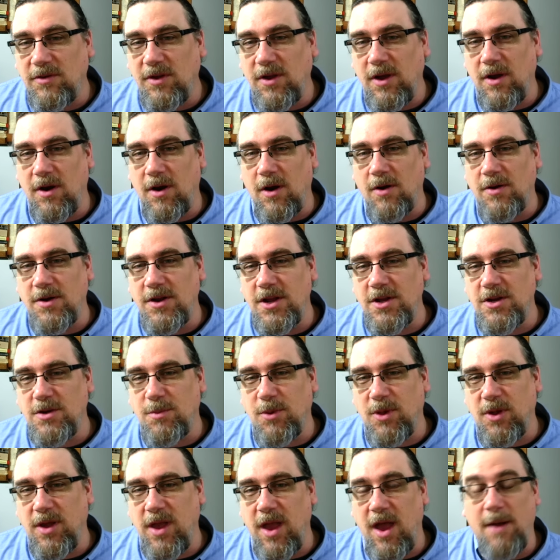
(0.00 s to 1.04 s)
in our
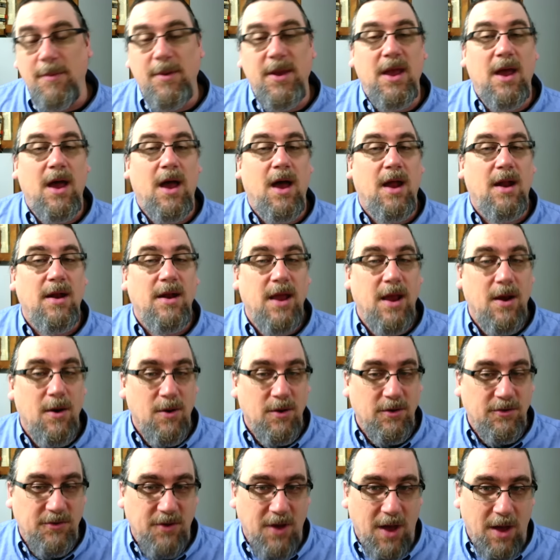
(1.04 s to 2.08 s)
Teachable Academy on
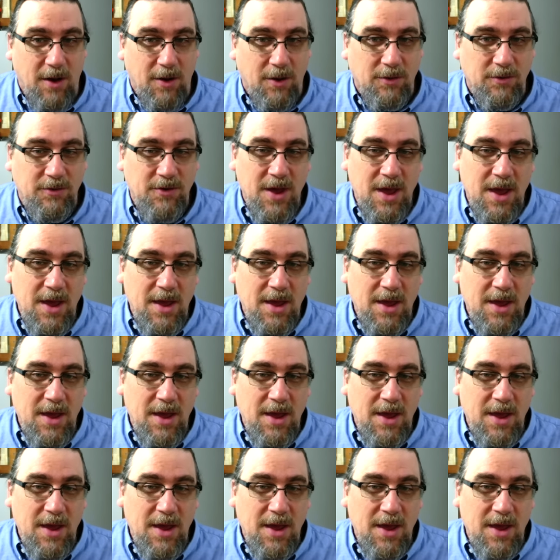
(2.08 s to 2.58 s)
Aristotle's